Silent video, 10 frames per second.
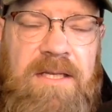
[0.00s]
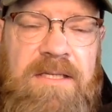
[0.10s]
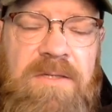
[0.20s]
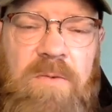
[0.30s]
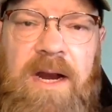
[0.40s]
And
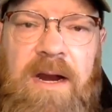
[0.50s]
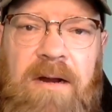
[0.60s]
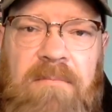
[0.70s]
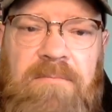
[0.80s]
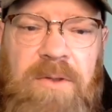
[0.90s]
this is
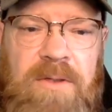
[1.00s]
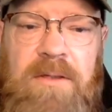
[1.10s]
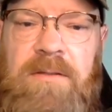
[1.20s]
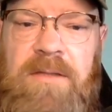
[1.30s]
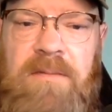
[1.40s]
where
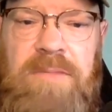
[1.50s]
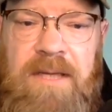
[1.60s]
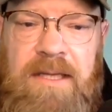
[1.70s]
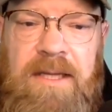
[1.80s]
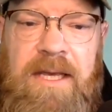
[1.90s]
Boudin
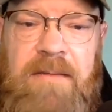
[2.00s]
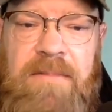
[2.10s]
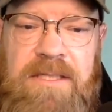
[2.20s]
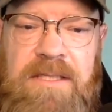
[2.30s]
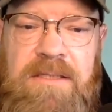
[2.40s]
completely
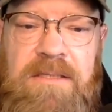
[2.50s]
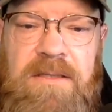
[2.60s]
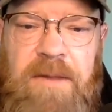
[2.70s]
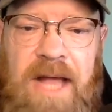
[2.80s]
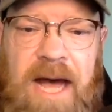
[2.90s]
misses
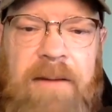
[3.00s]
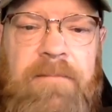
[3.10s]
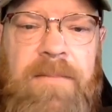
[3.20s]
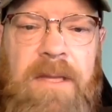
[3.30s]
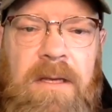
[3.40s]
the plot.
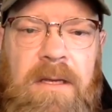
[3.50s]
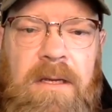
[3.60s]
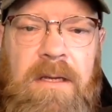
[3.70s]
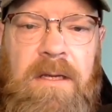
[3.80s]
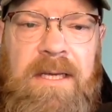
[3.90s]

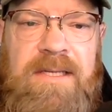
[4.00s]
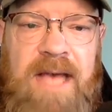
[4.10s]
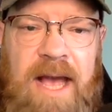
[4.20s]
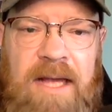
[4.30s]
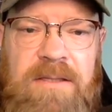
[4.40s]
He
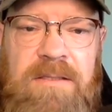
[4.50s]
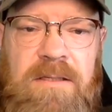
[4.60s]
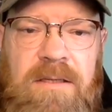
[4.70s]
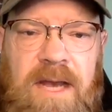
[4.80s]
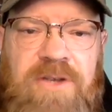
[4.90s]
says,
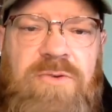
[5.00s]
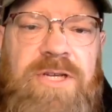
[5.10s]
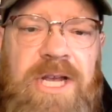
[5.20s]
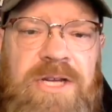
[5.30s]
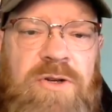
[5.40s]
a
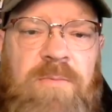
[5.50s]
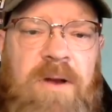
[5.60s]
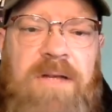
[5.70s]
traditional